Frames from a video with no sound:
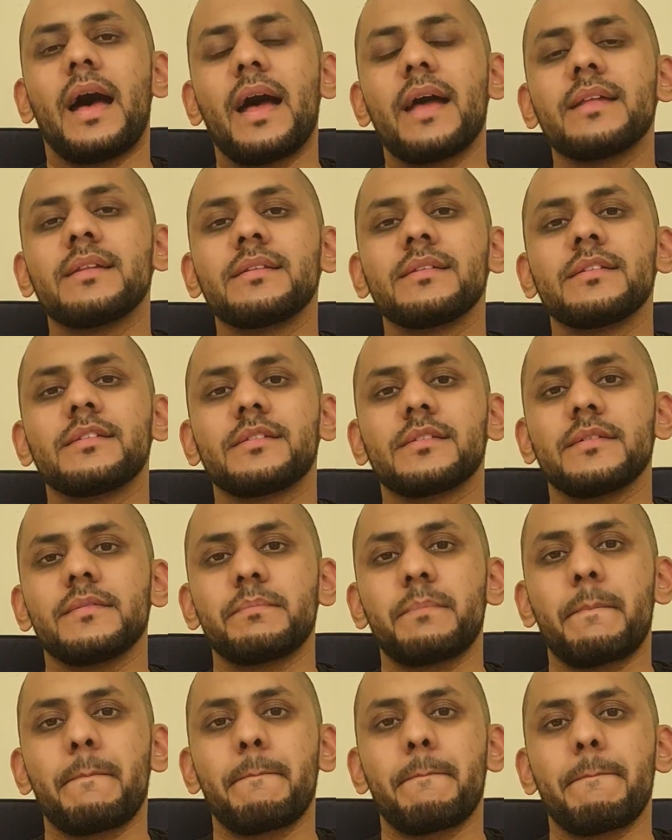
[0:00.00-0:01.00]
And
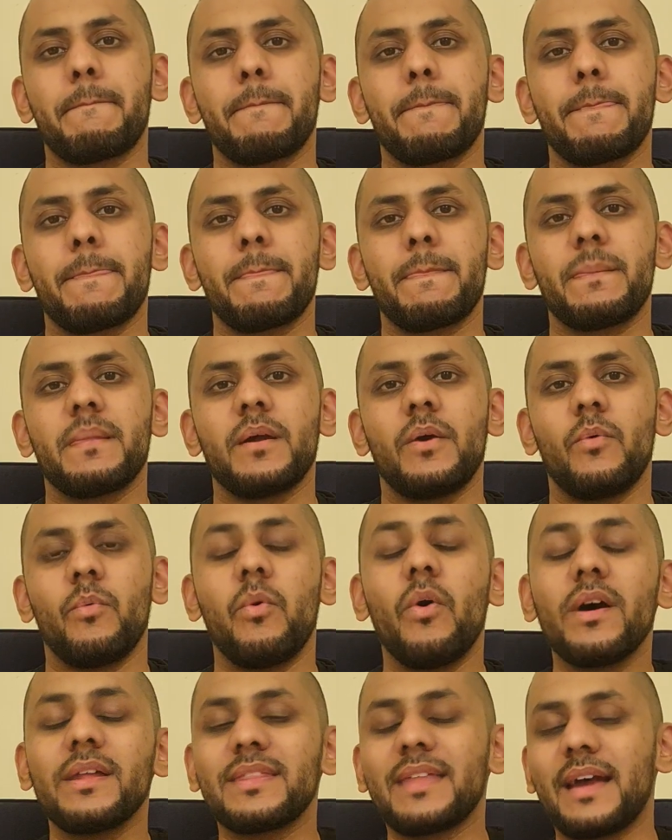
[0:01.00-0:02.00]

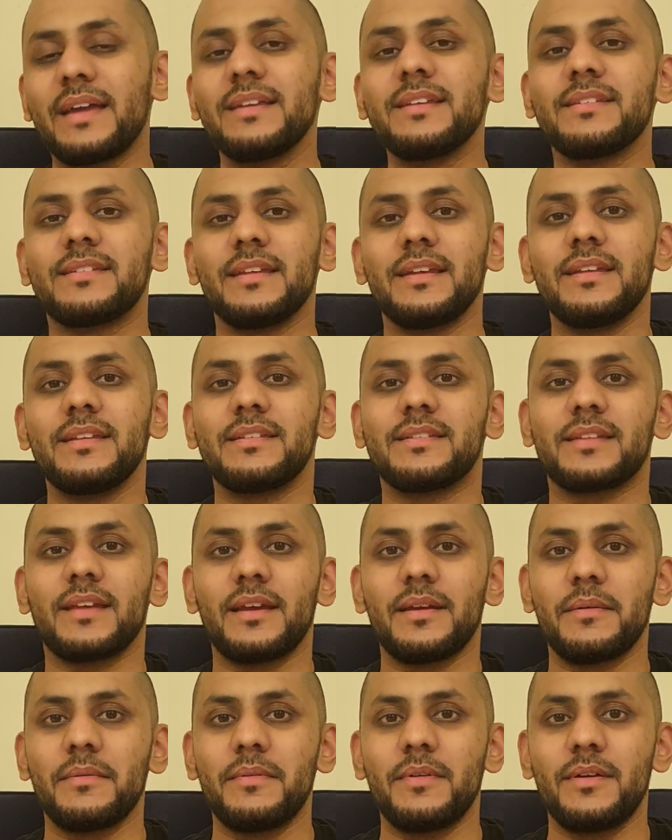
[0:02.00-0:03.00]
what that is
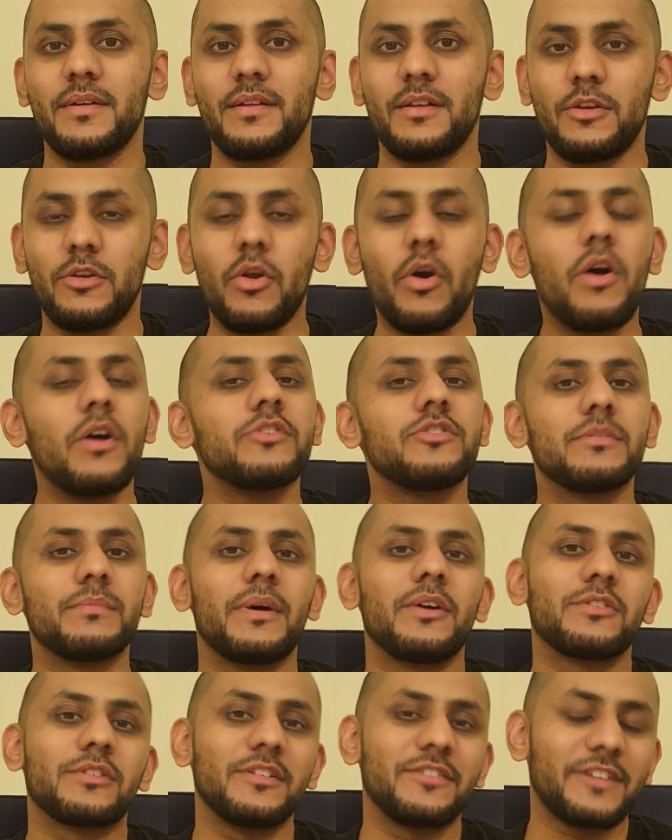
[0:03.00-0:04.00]
large
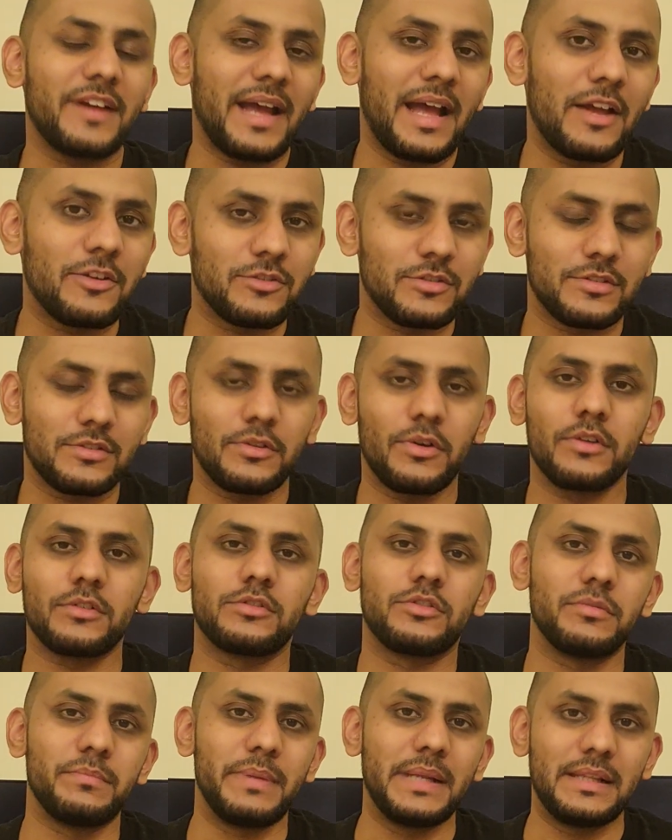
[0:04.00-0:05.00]
amounts of cash starts
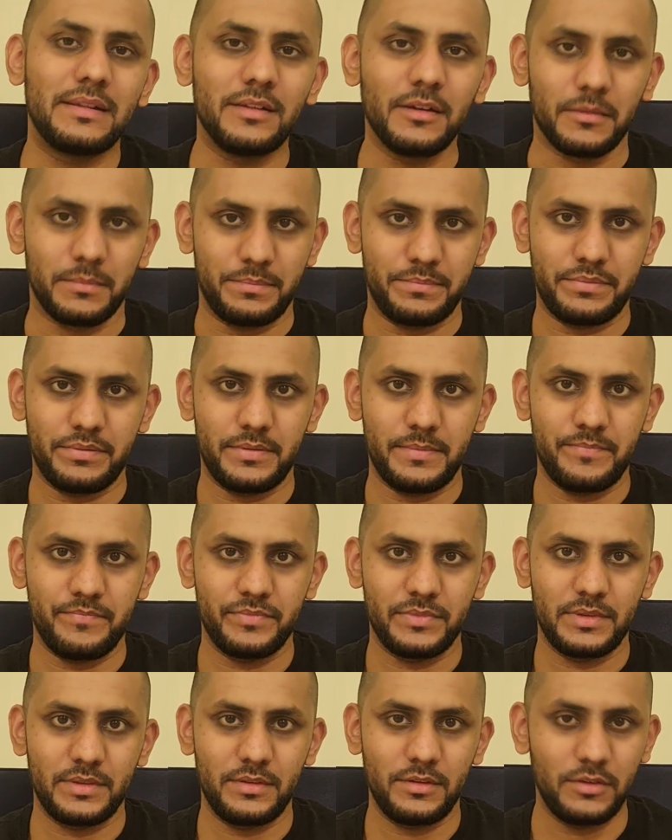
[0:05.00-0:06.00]
to build up.
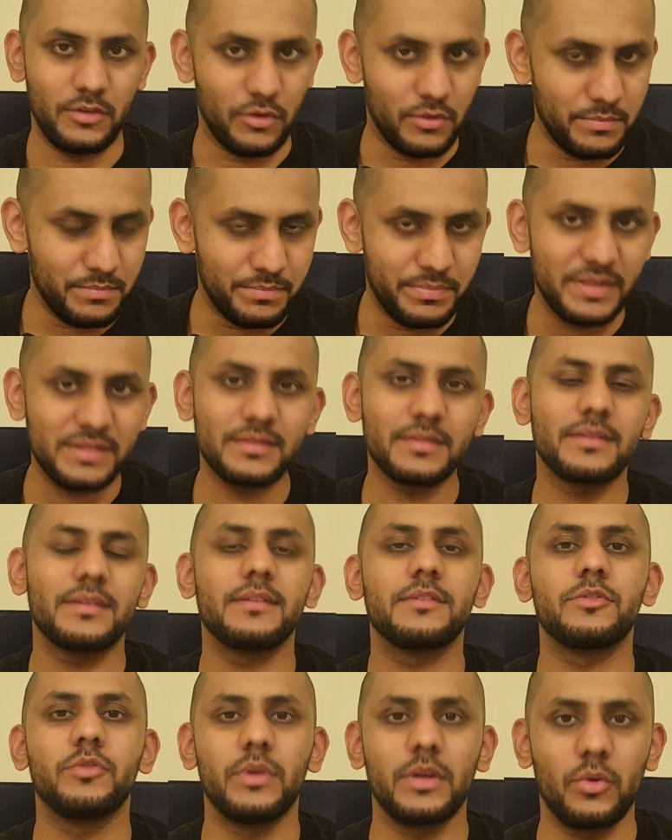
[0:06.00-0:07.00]
Business
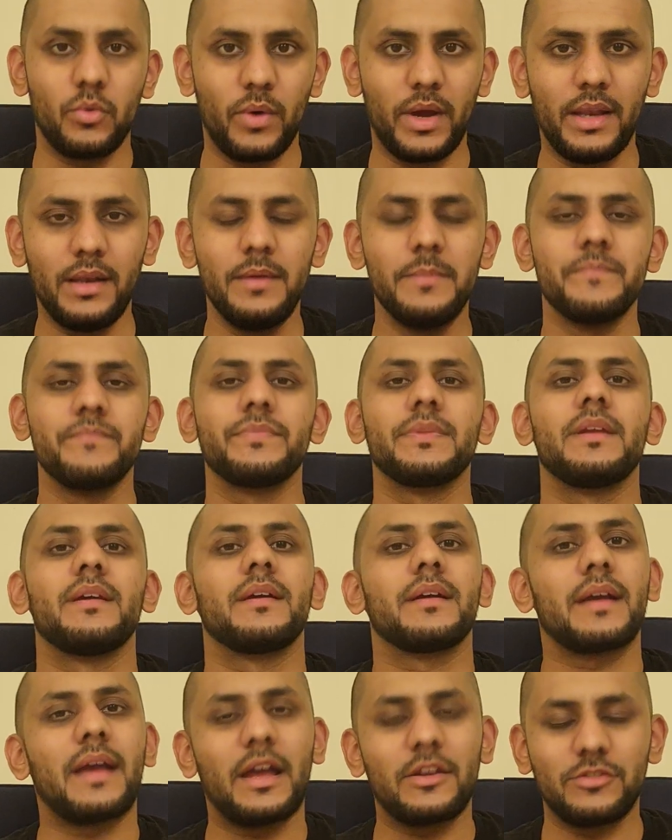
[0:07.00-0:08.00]
is doing well,
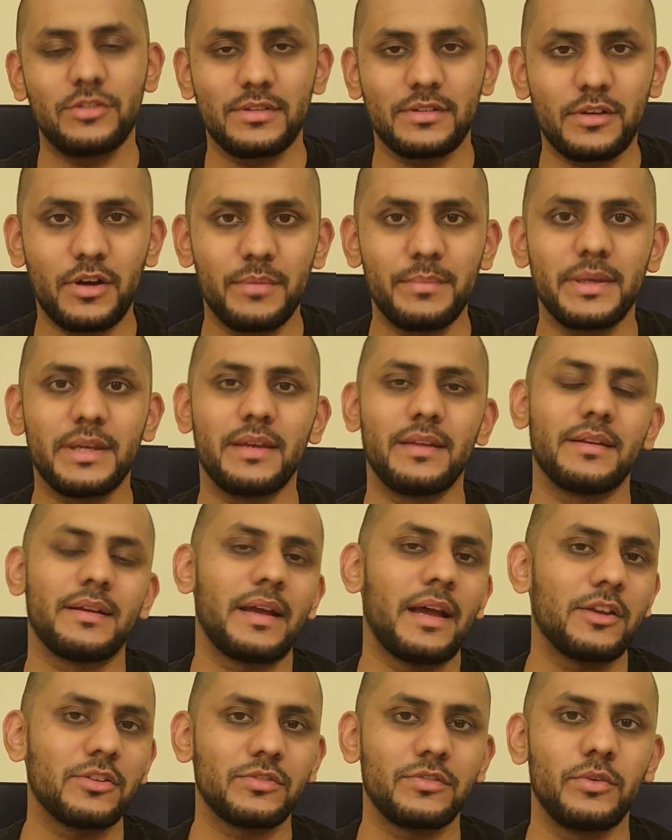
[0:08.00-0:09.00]
cash is coming in,
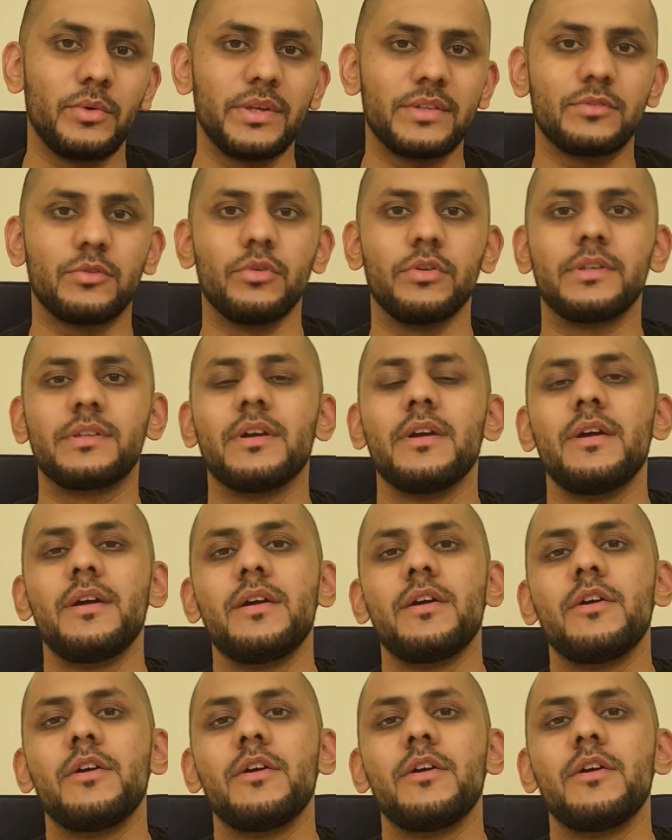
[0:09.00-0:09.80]
cash flow is good,